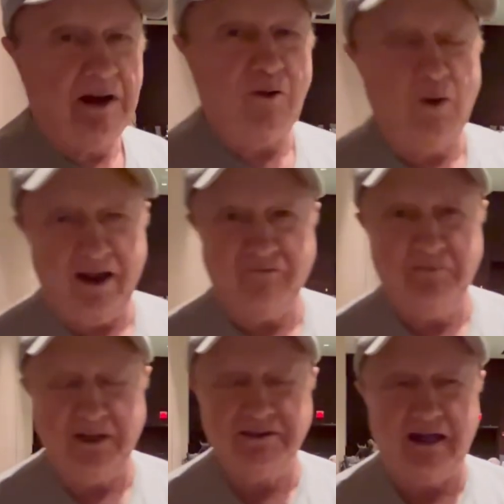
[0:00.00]
my wife
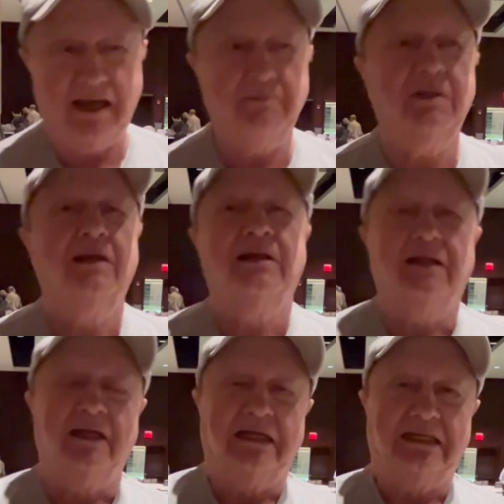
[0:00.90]
big time,
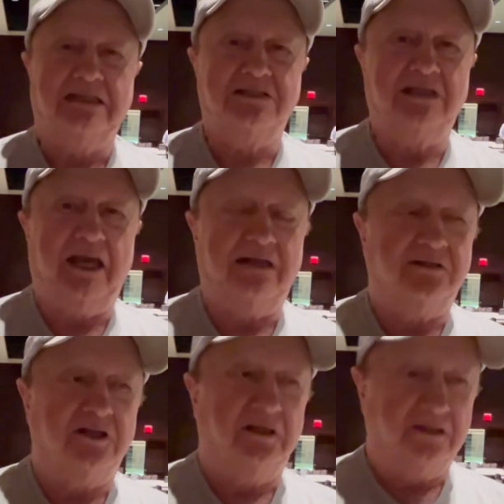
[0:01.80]
is that
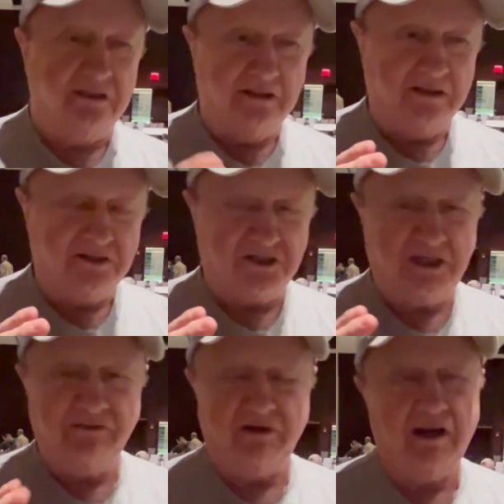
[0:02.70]

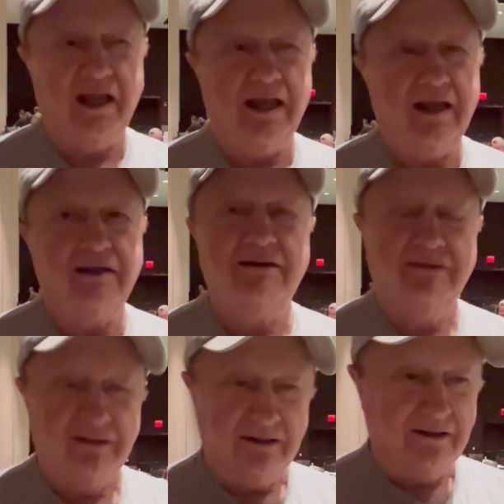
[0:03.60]
Stephen Lang
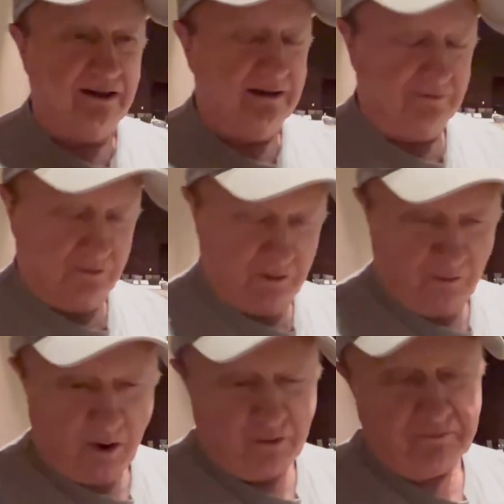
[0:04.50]

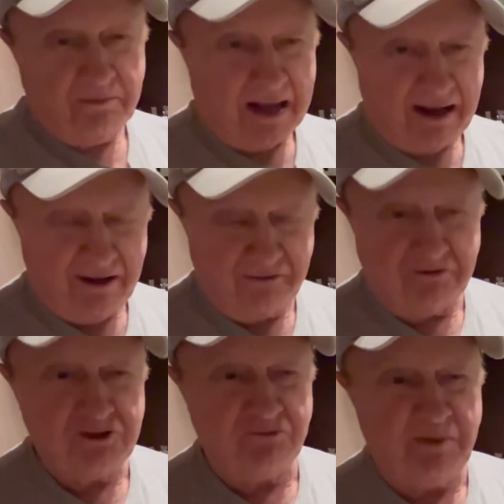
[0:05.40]
walked by
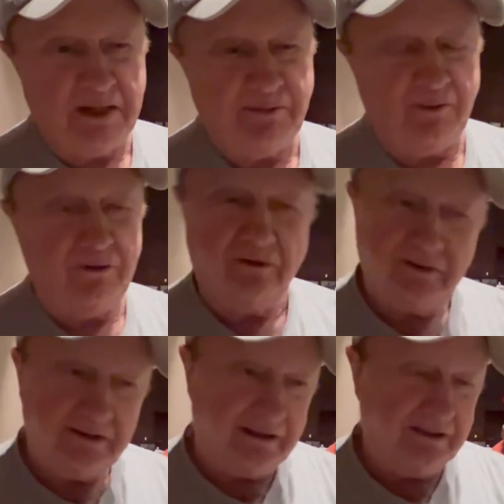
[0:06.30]
hundreds of people
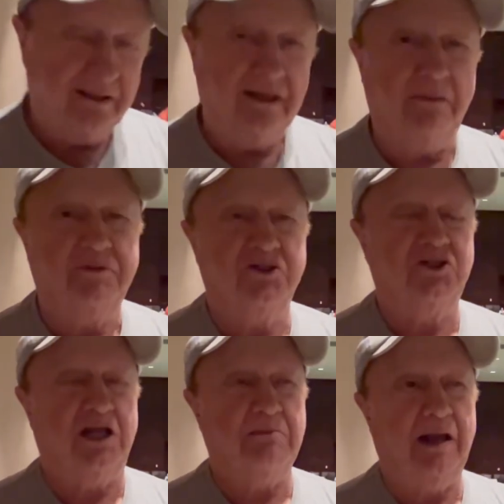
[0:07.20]
up to
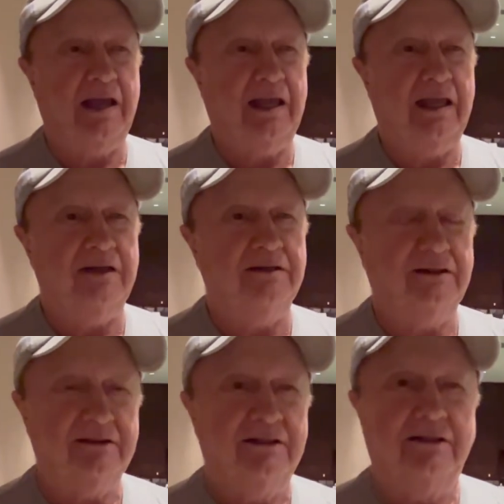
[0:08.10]
shake my hand
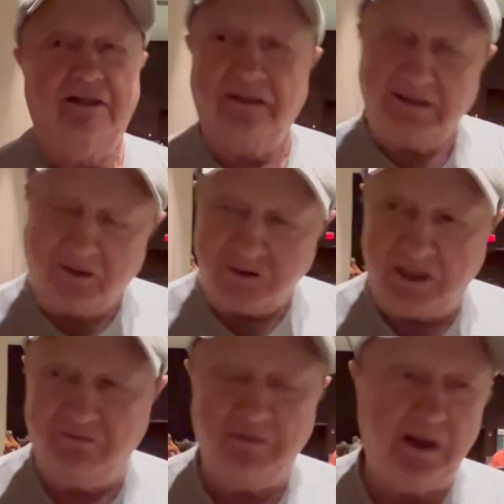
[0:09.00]
because
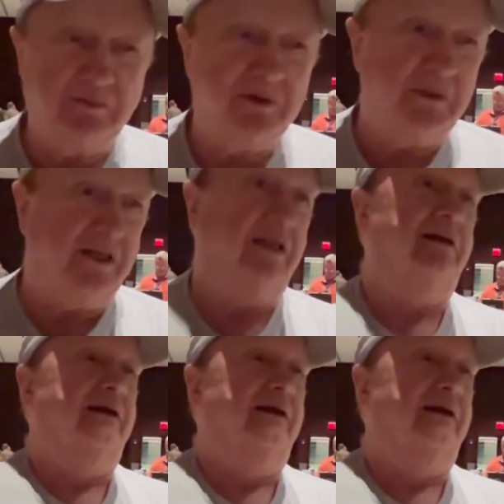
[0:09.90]
he remembered me.